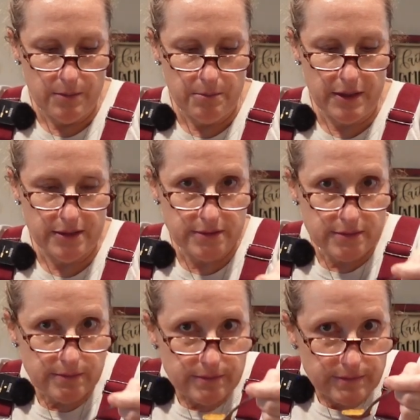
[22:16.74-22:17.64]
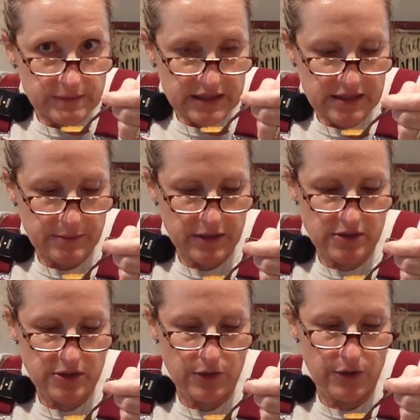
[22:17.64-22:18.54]
but it smells
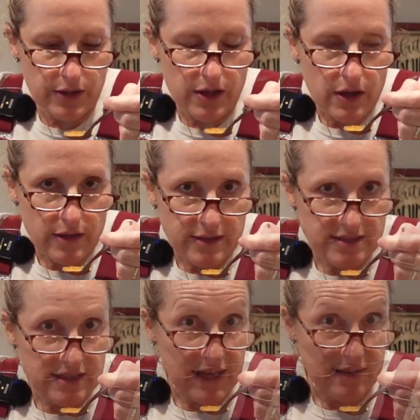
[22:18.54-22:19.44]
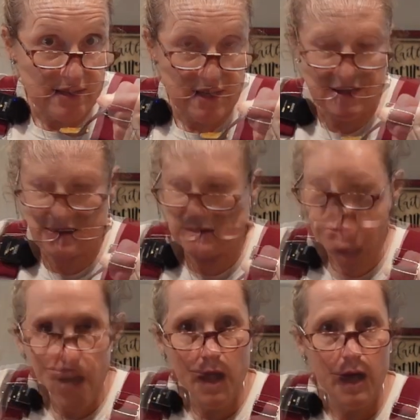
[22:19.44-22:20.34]
so good. Let's see how it tastes.
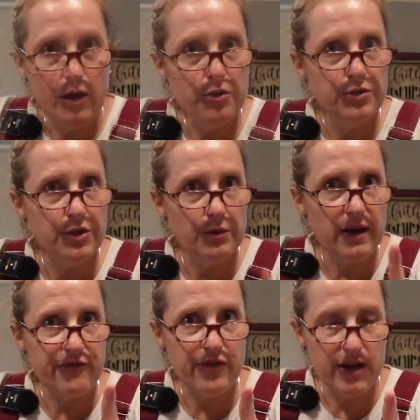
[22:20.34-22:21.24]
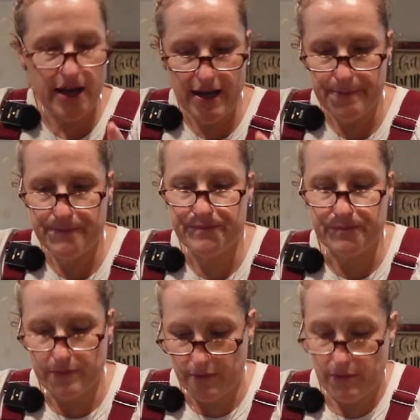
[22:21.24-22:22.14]
Oh, you know what I forgot?
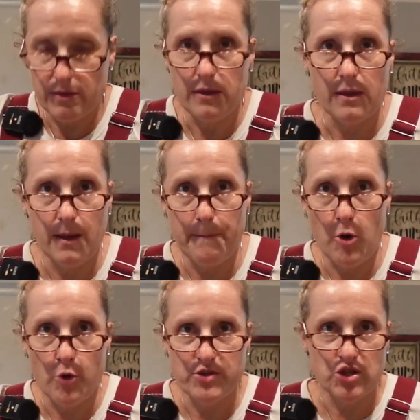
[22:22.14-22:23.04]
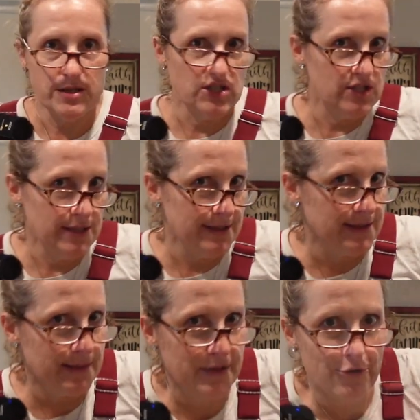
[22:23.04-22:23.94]
Parmesan cheese. Let me